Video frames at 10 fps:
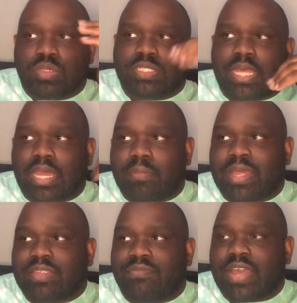is talking
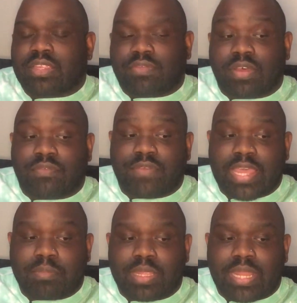about the fact of her family,